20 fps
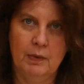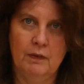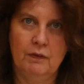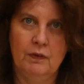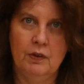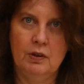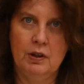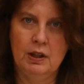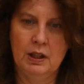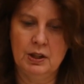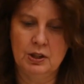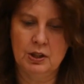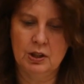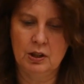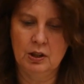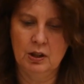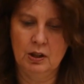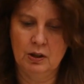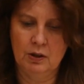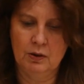If you need to
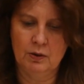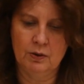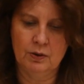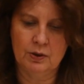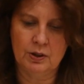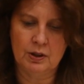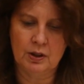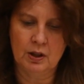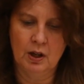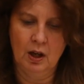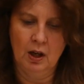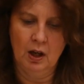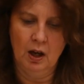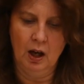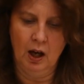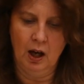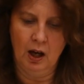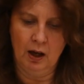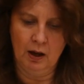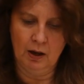use
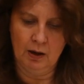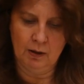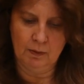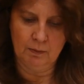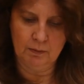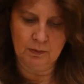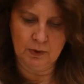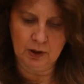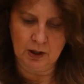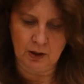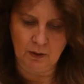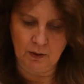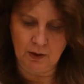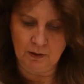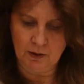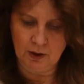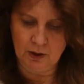you know,